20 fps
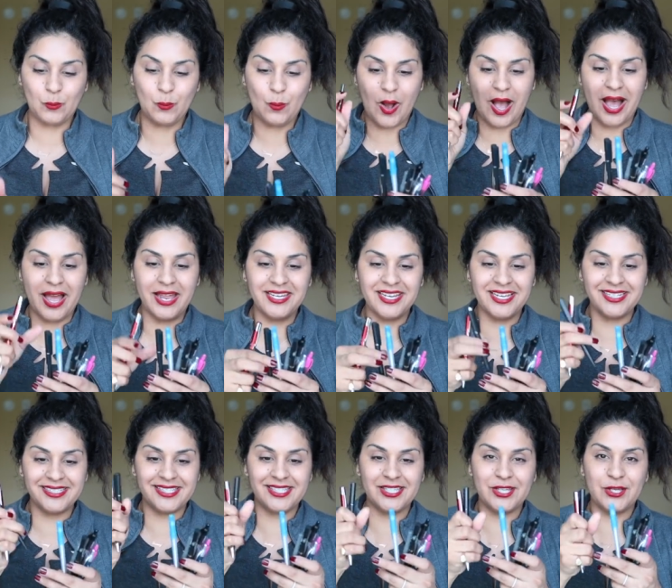One,
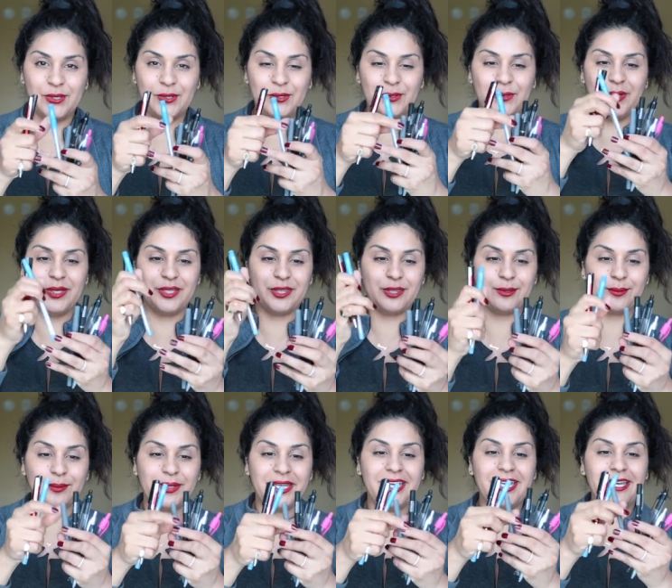two,
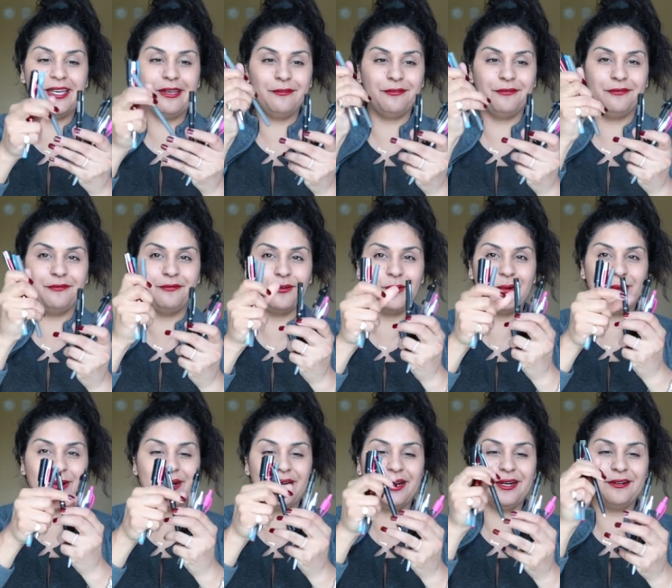three,
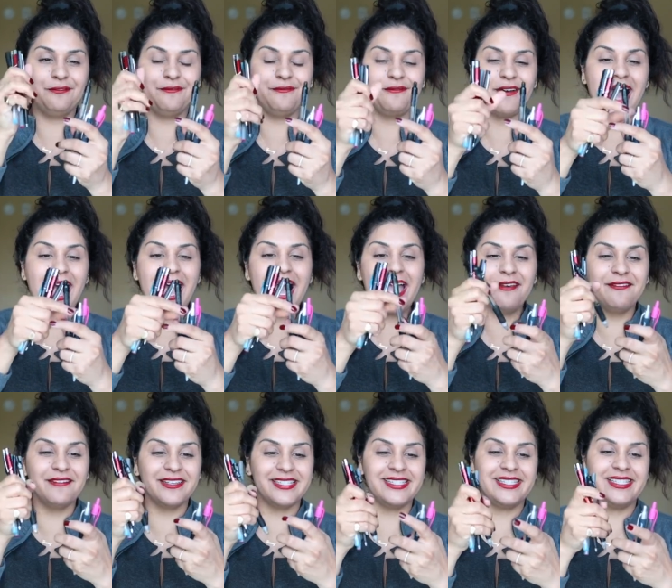four,
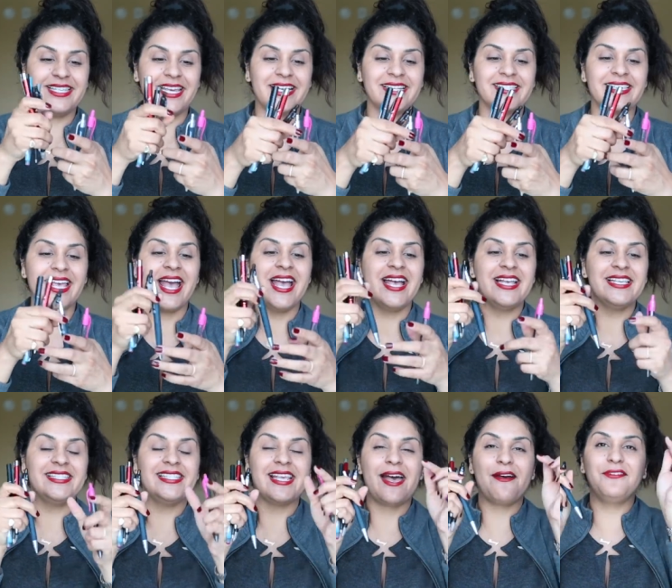five, six,
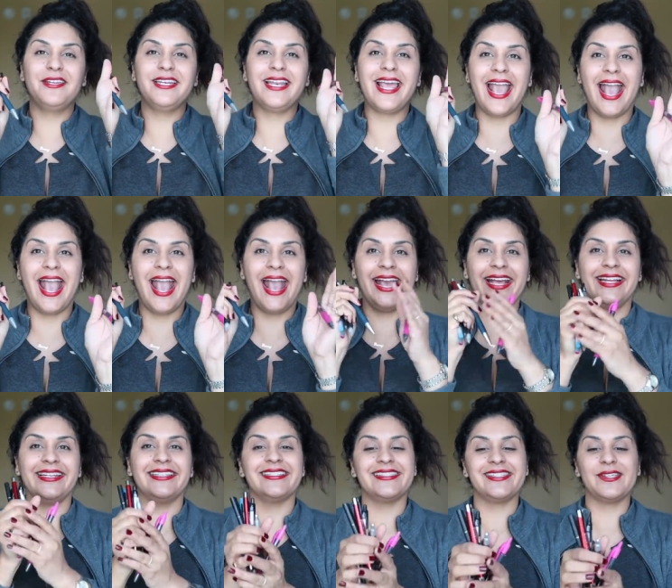seven, eight.